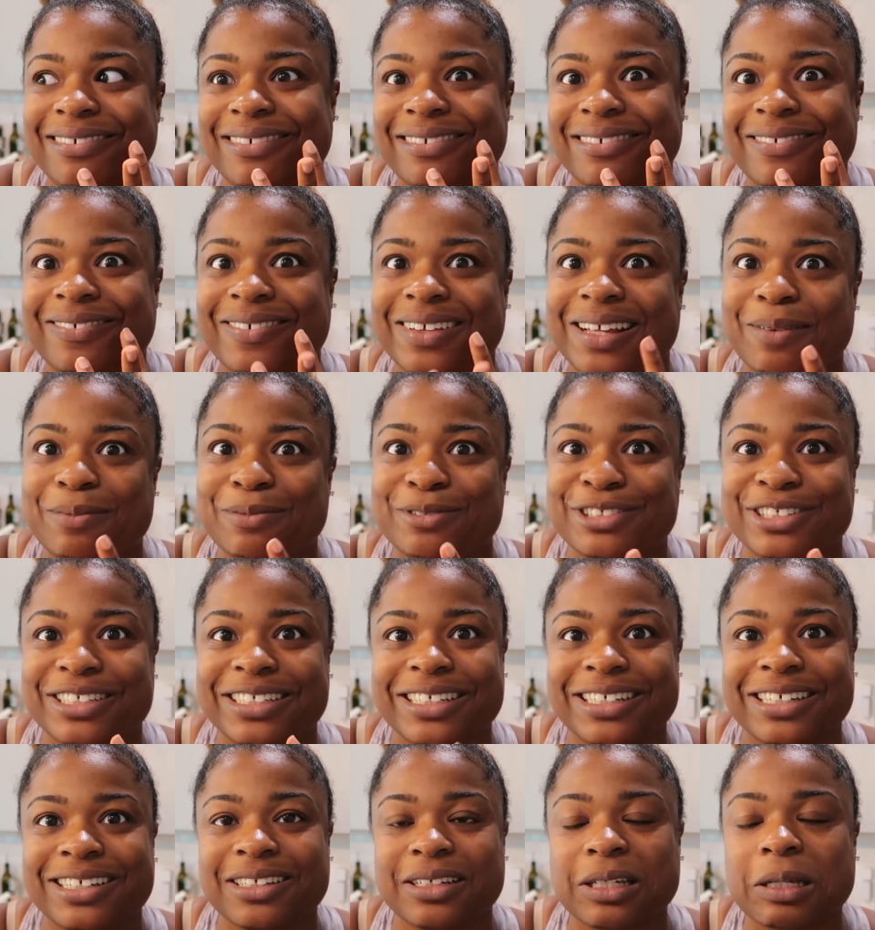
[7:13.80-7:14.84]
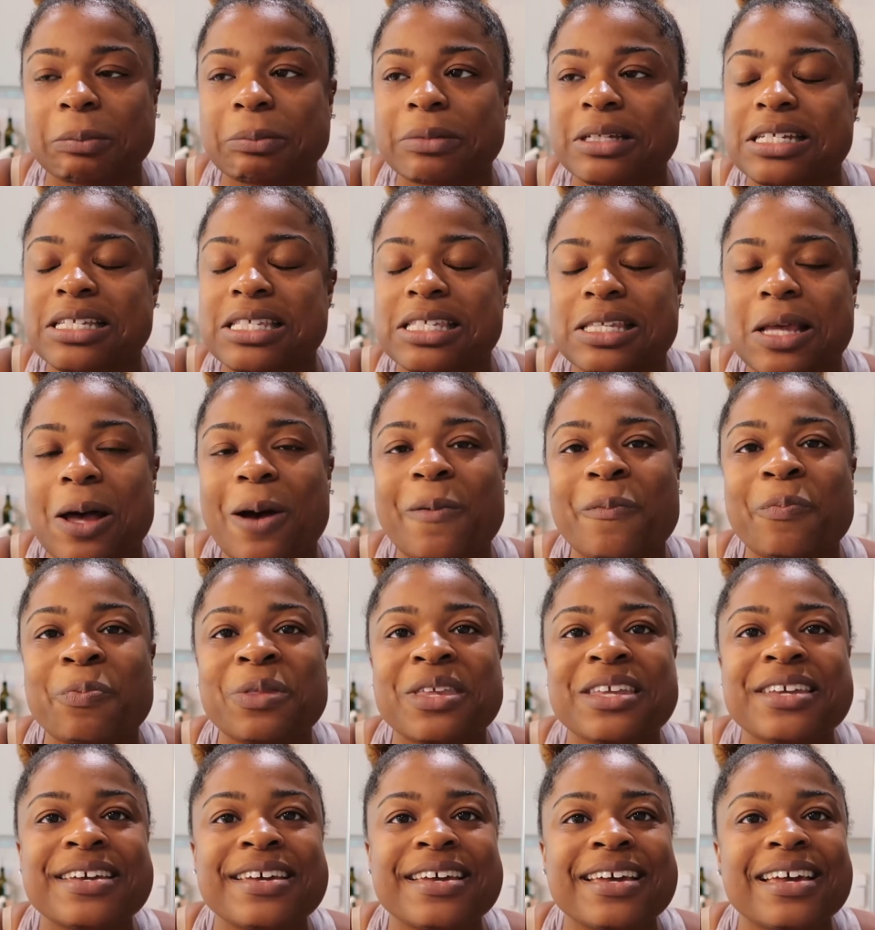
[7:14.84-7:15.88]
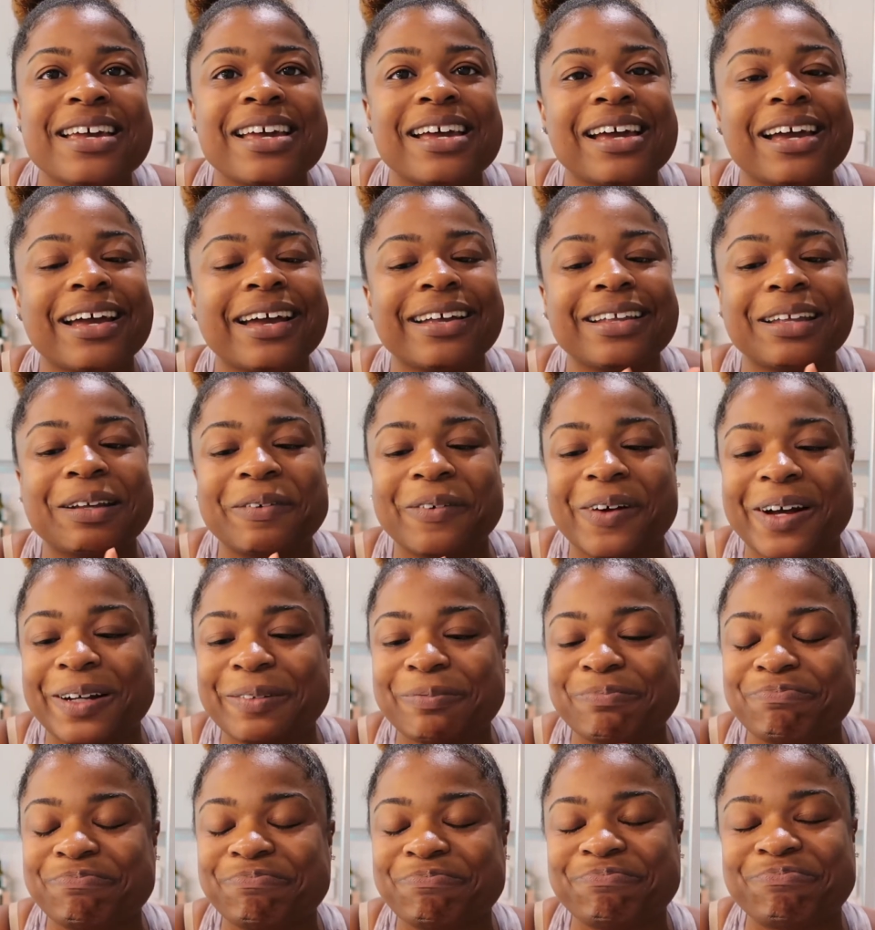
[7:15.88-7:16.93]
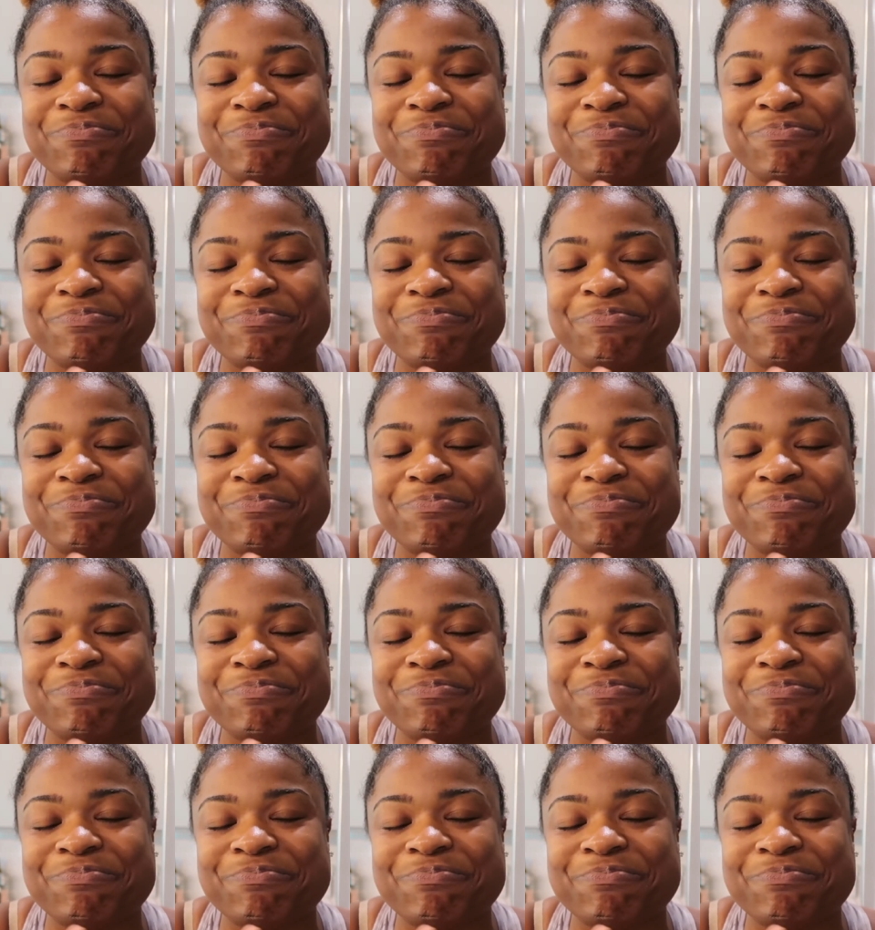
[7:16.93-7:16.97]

what I'm dreading a little bit. So anyway,